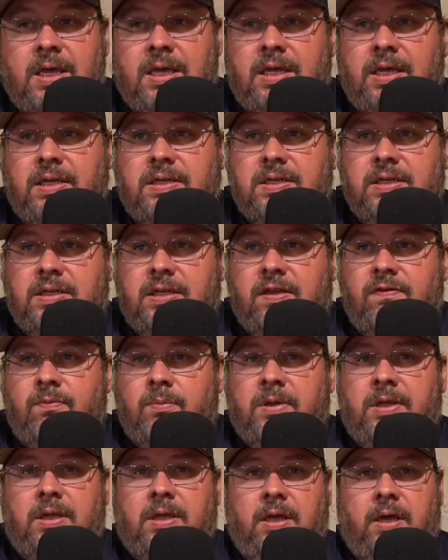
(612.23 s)
he did give
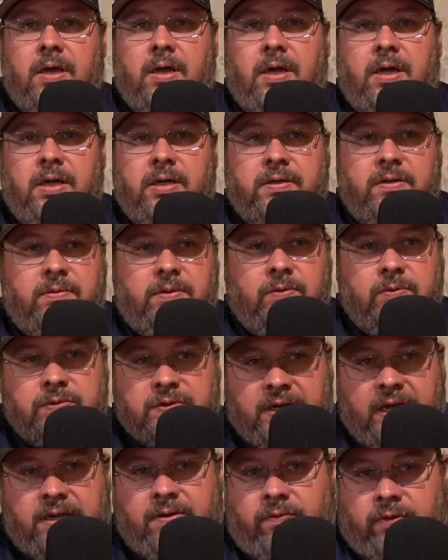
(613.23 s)
me, it
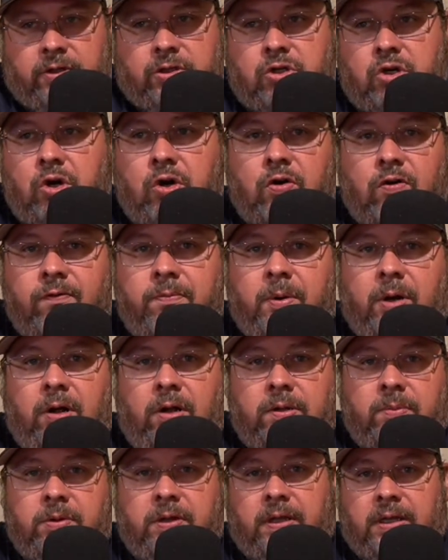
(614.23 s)
was kind of a
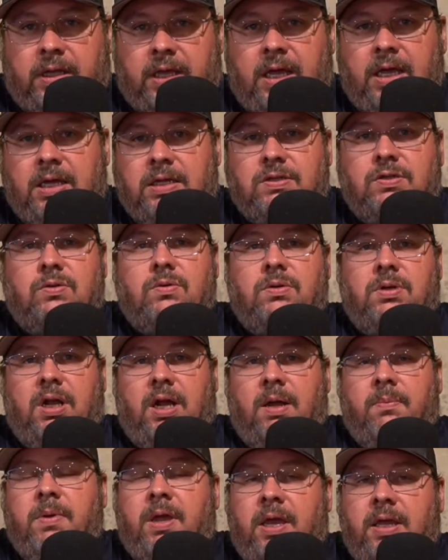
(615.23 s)
curveball to be like, hey, dude,
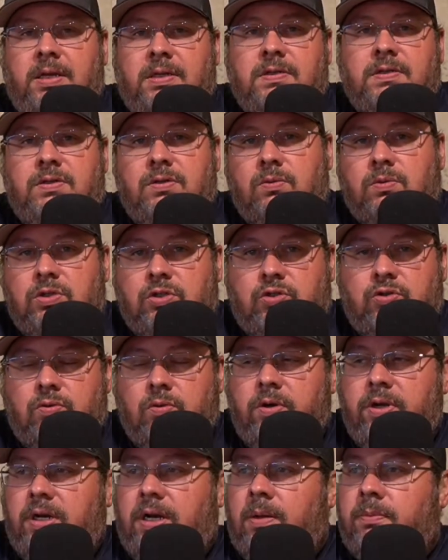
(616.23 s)
I'm heading to
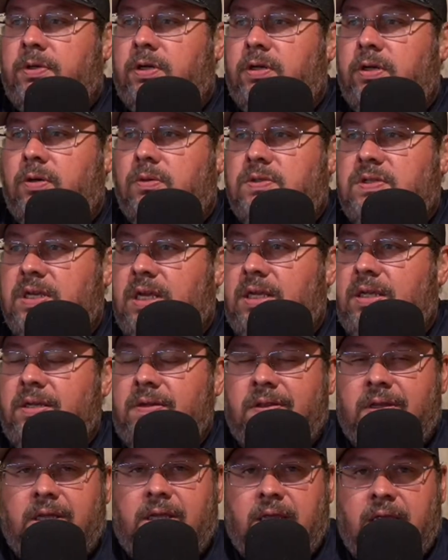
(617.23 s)
Detroit. I'm going to go take
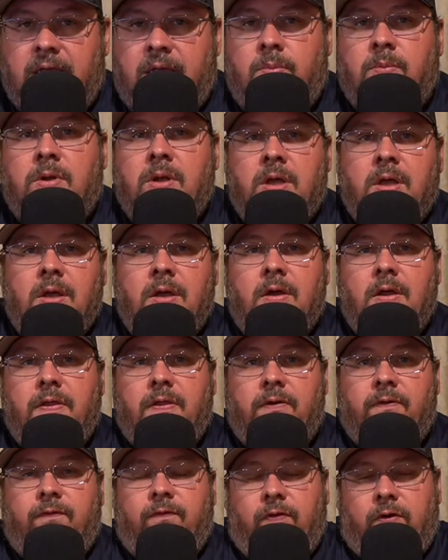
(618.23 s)
in the game,
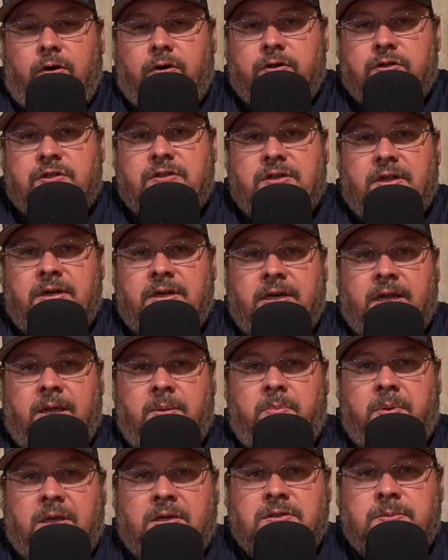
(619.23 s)
the first Sunday
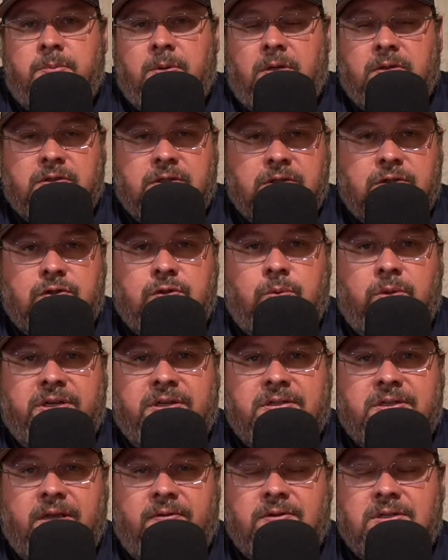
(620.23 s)
Night Baseball since
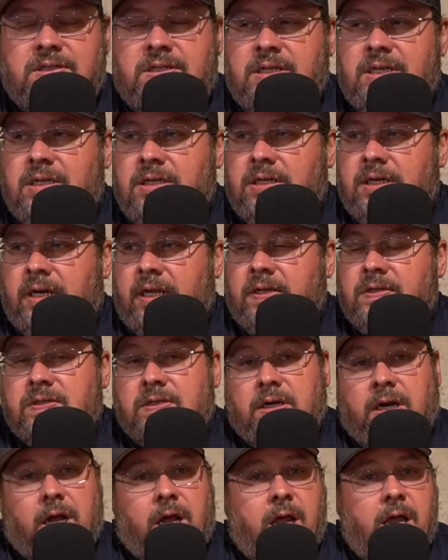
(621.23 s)
2017. And I
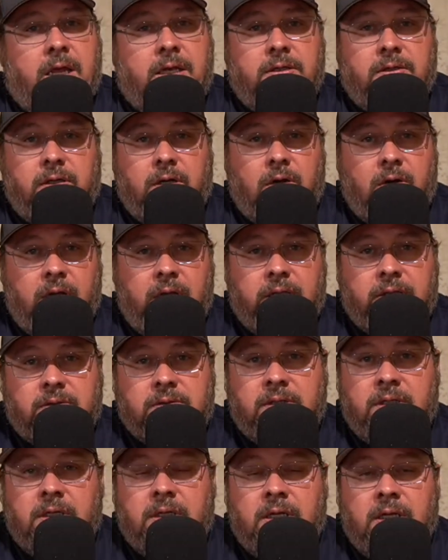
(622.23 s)
said, all right, go ahead.
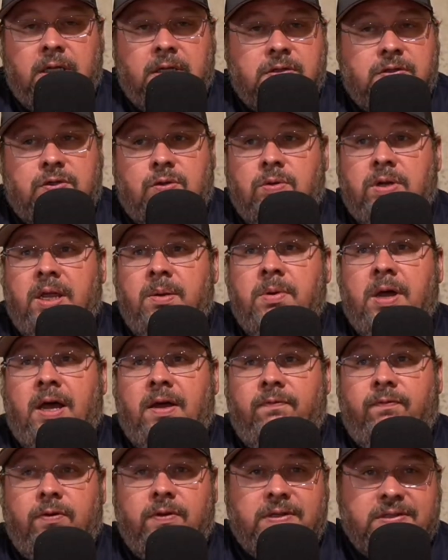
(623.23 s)
It's too damn
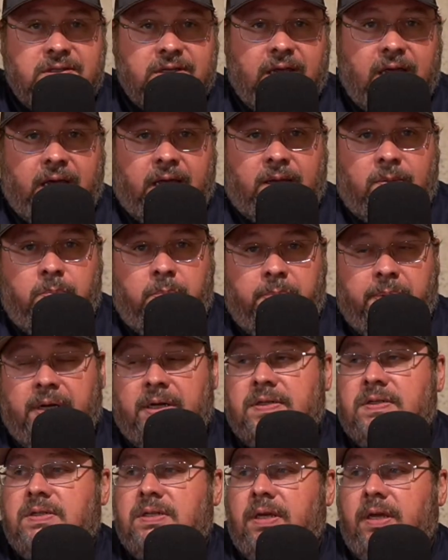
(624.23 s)
hot for this guy.
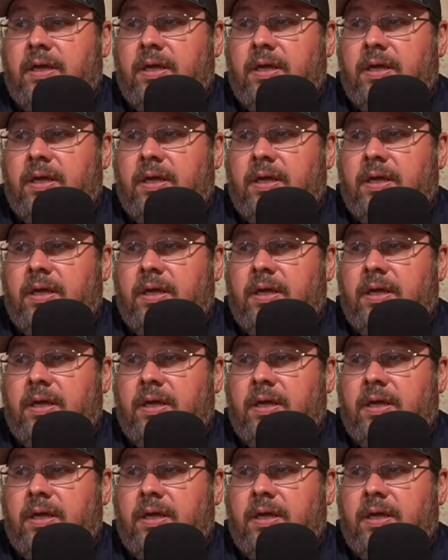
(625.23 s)
But